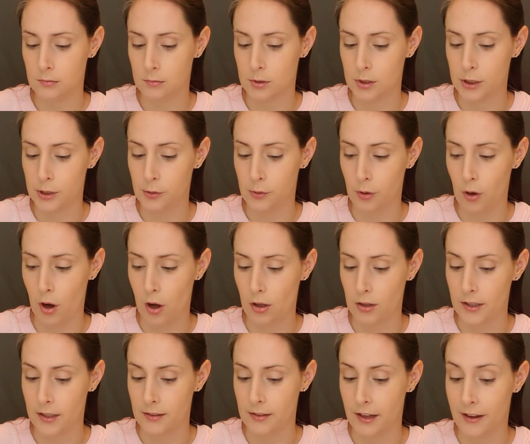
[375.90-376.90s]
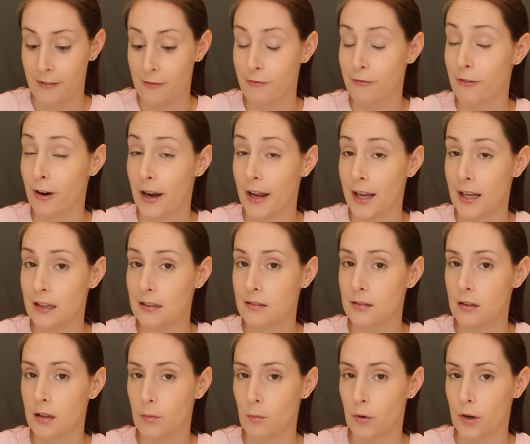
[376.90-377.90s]
what do you call it? Like
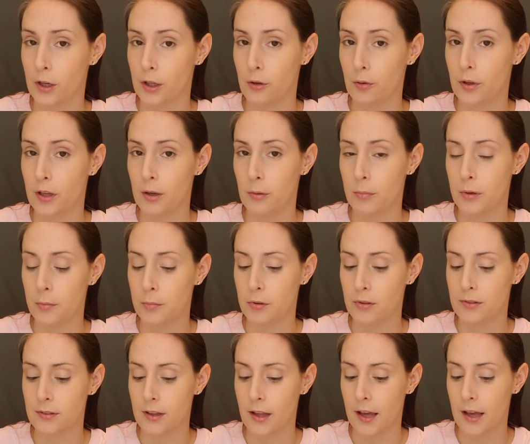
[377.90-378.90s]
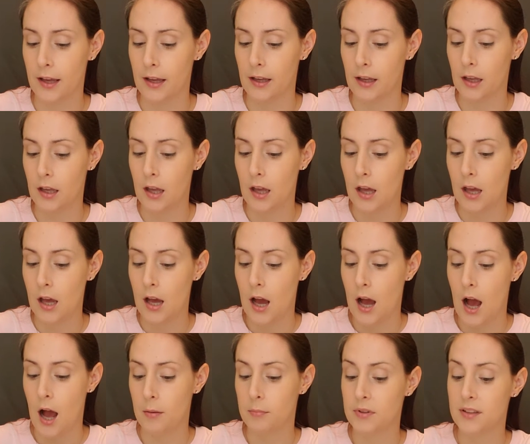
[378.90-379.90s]
phrase where you hear people say,
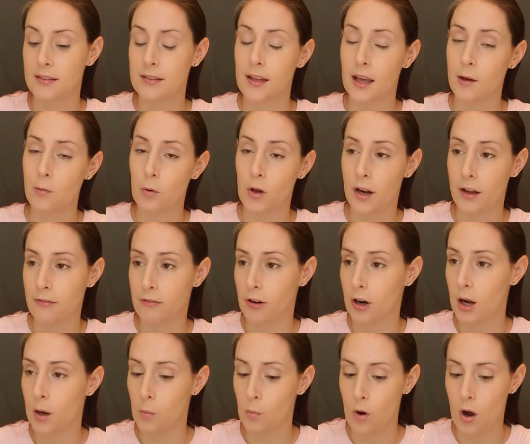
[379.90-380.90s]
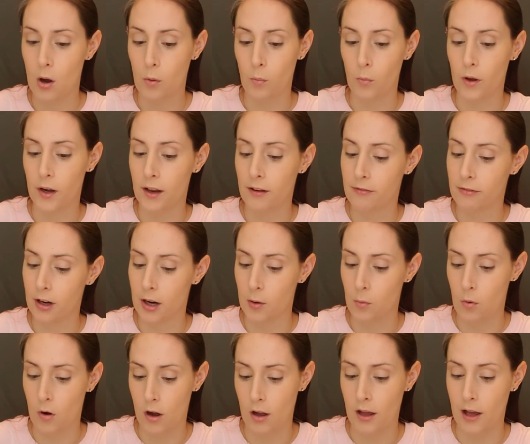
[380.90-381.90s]
I'm going to say whatever I want, whenever I
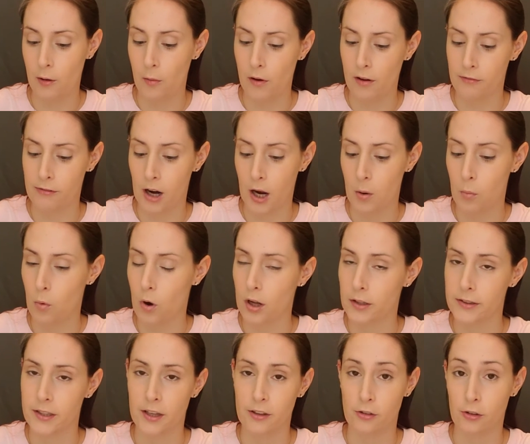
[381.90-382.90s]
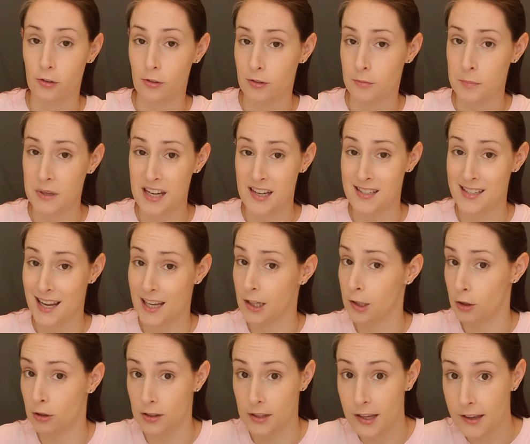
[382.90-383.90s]
want, however I want. That's just me. Take
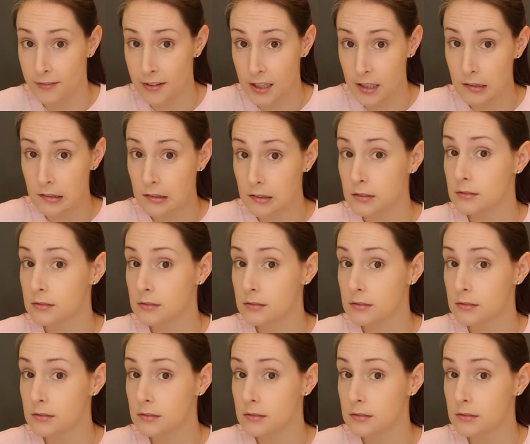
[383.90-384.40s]
it or leave it.